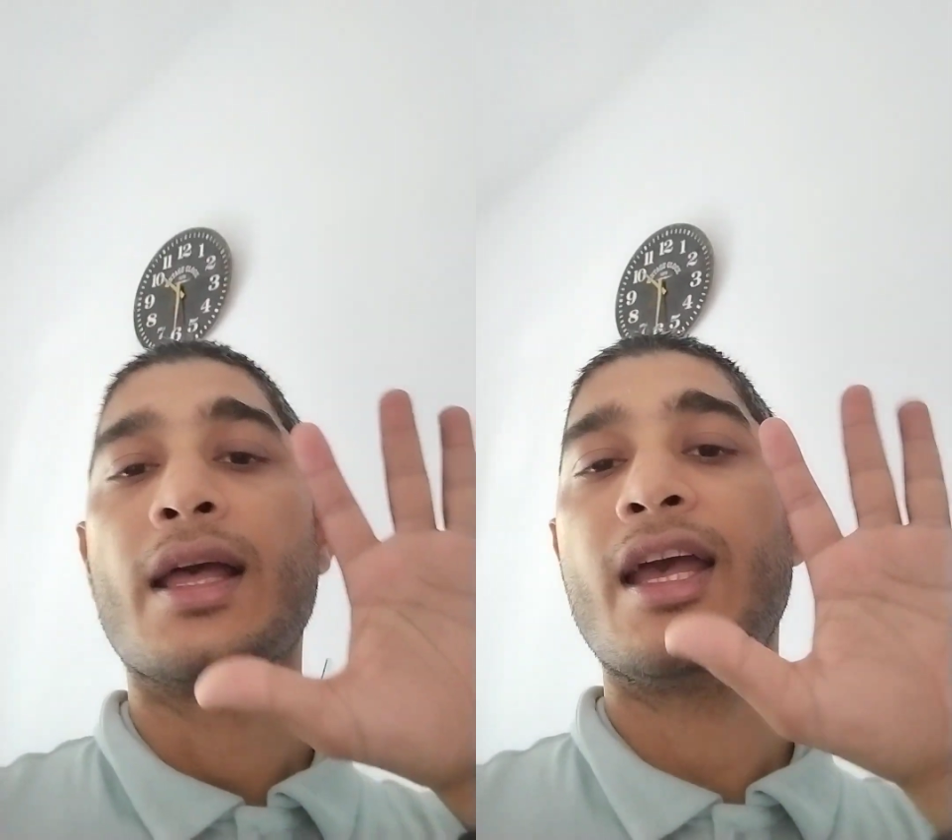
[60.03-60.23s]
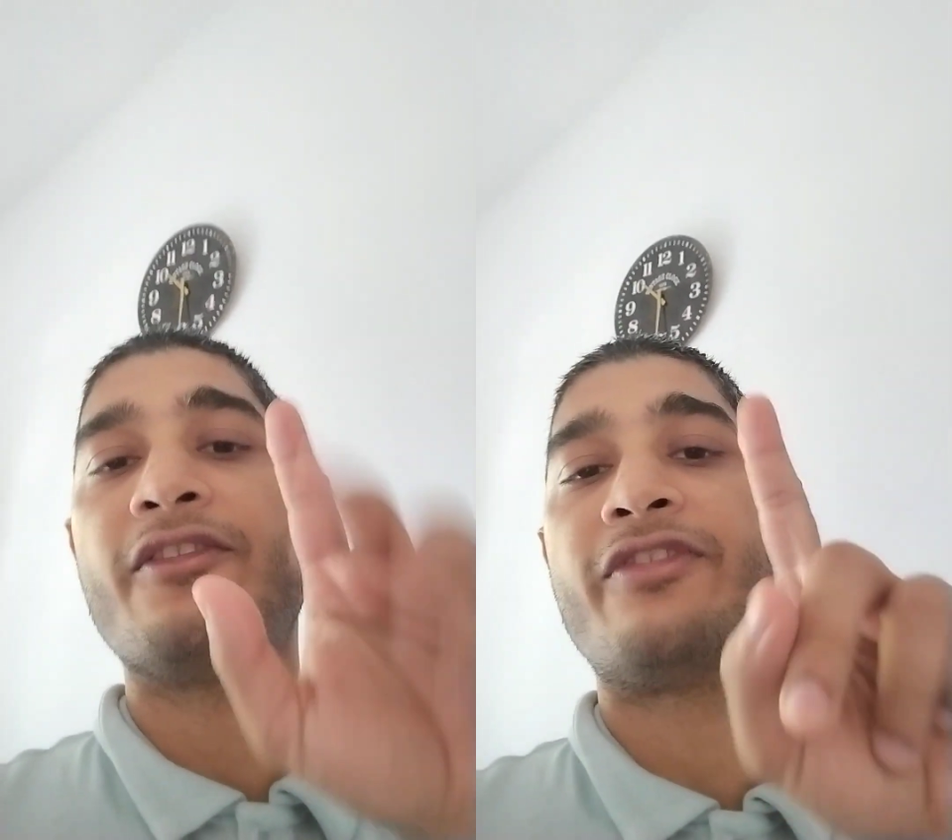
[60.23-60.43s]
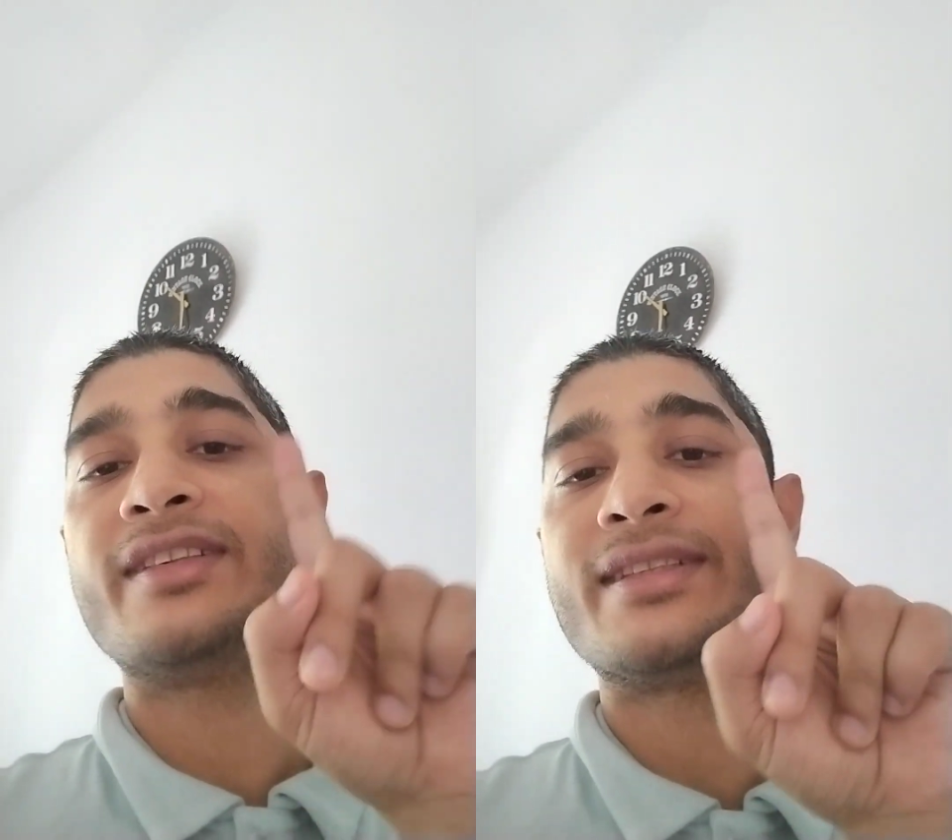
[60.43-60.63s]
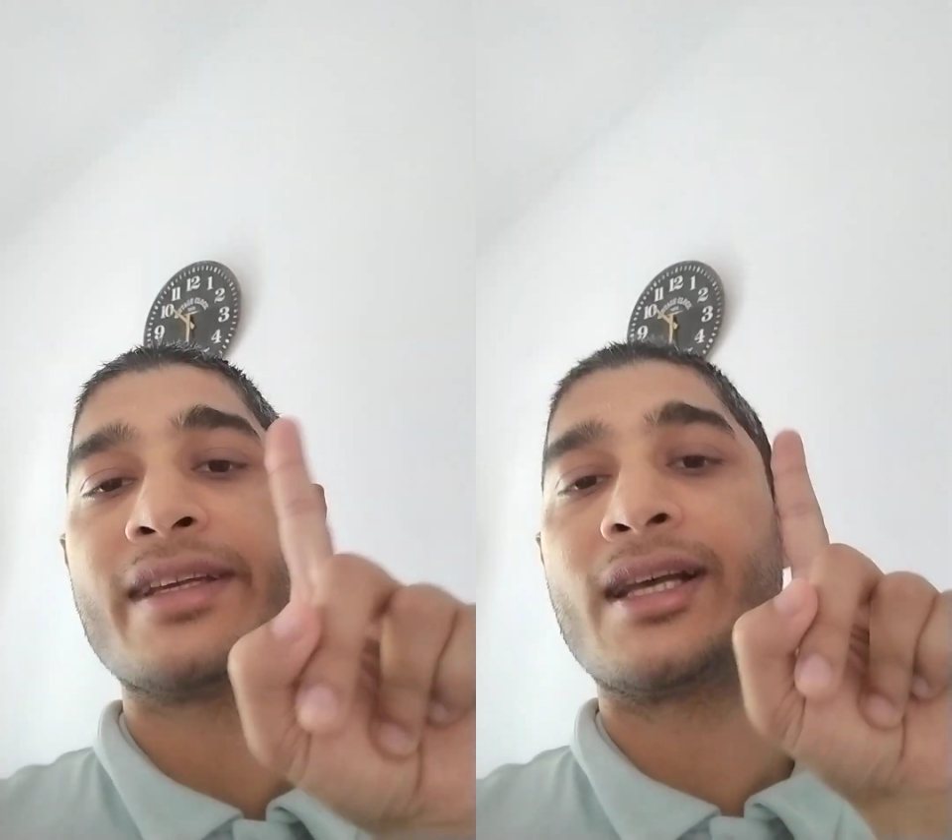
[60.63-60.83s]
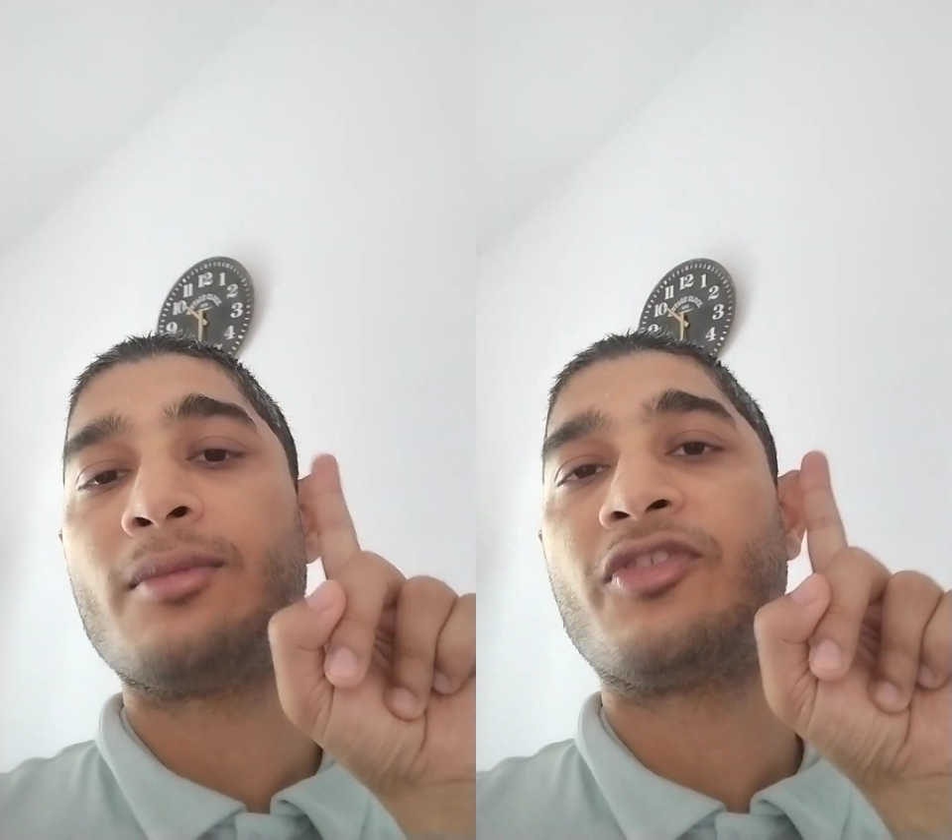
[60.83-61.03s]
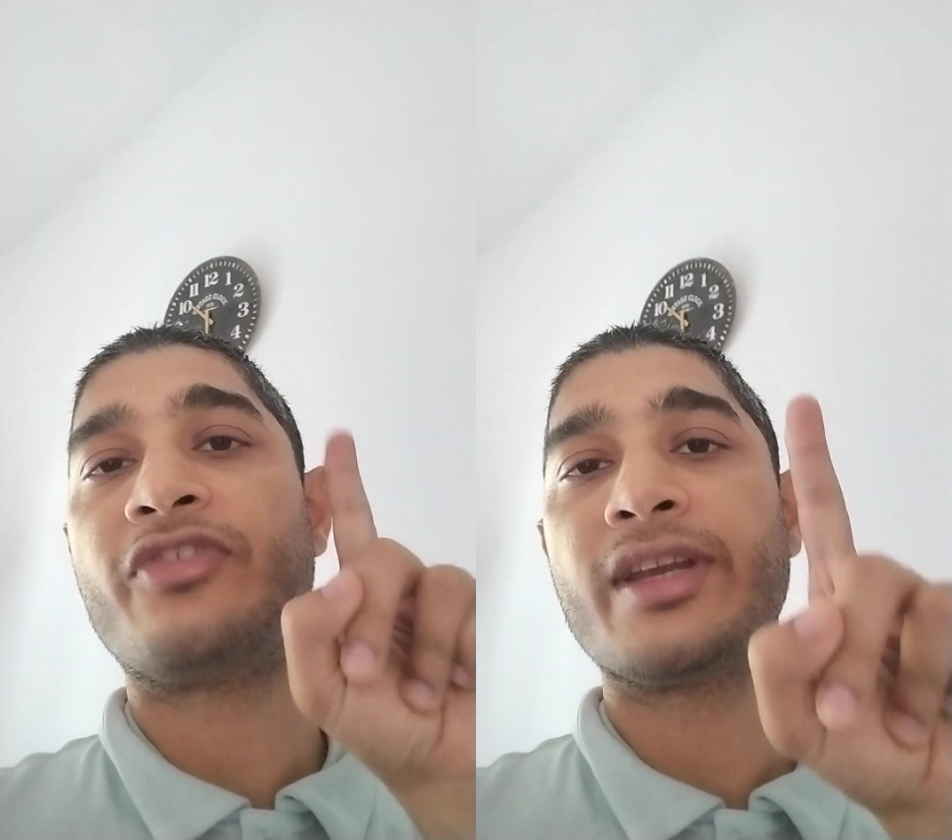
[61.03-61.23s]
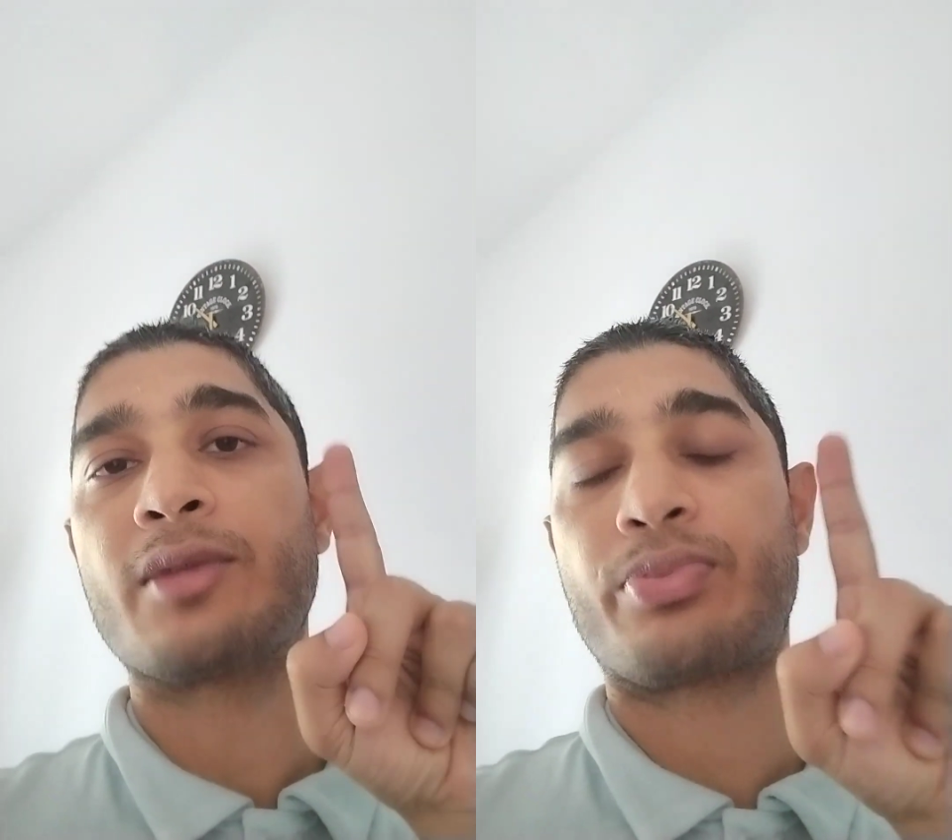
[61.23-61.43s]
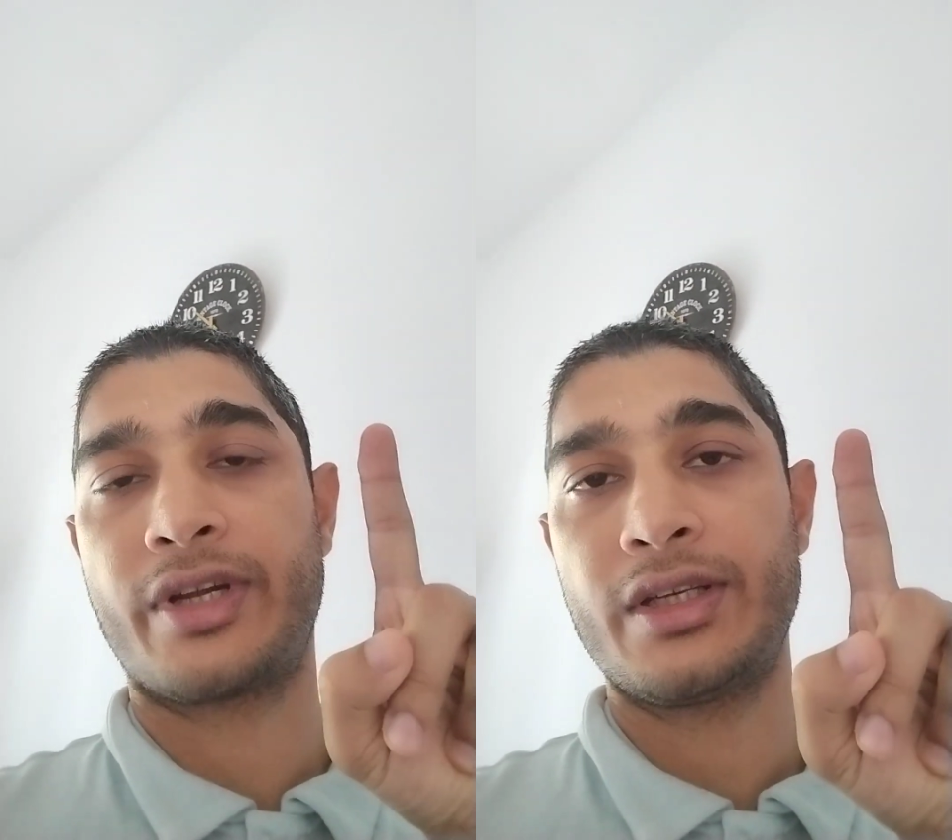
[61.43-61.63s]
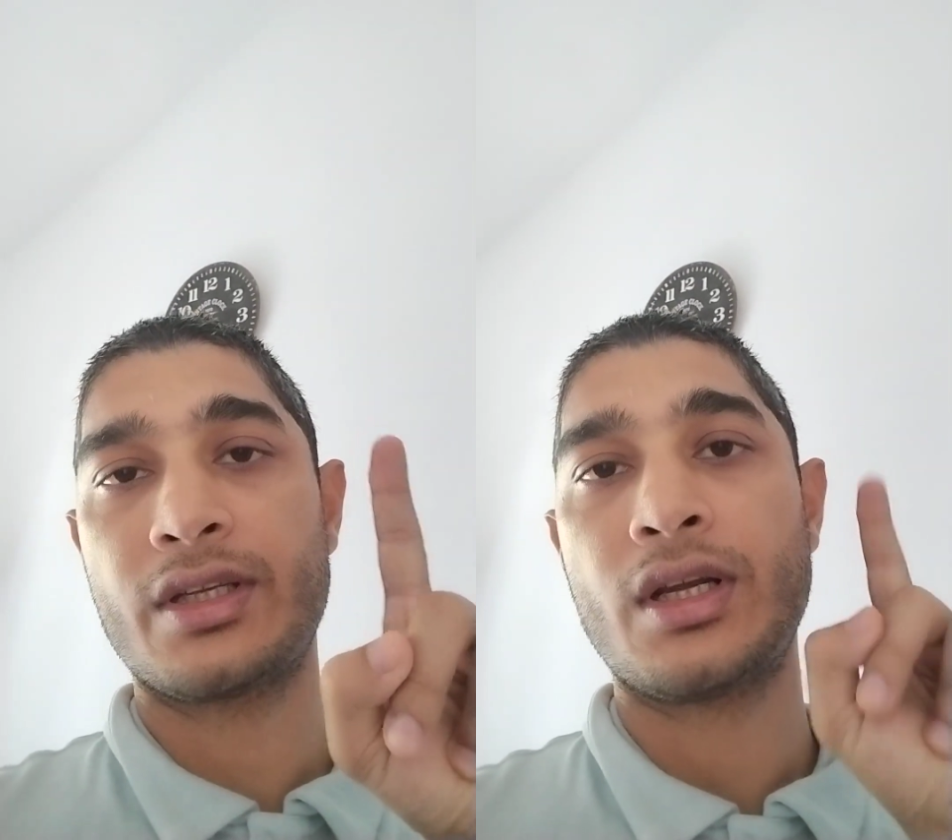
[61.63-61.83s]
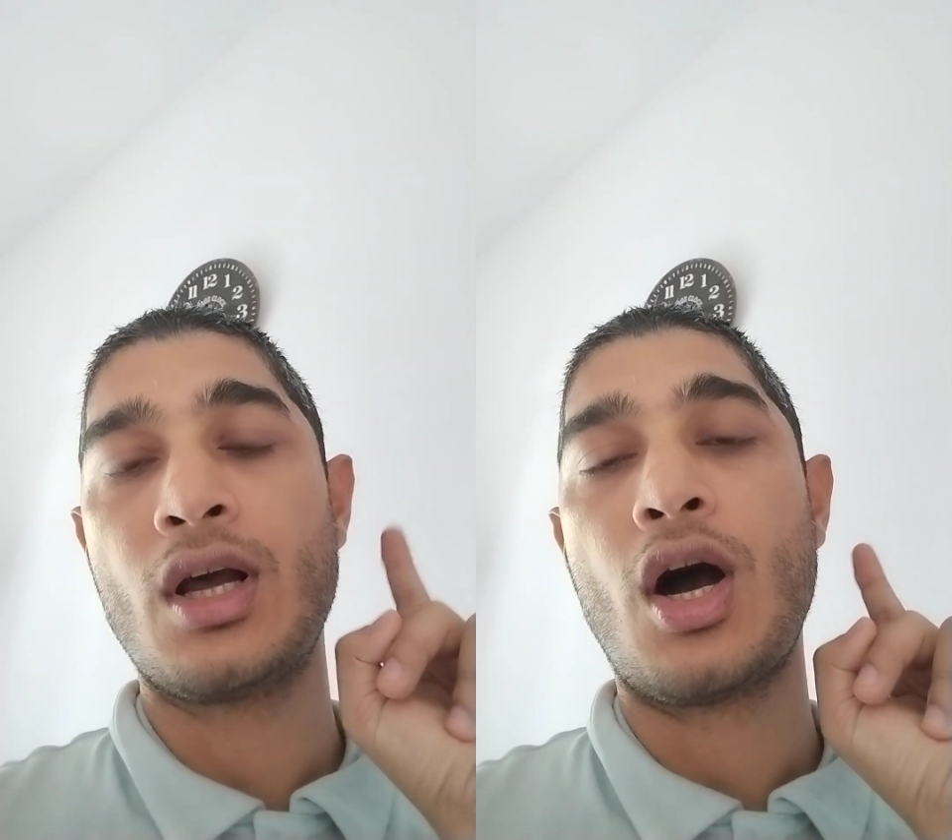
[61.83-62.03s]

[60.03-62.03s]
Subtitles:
Every single fingerprint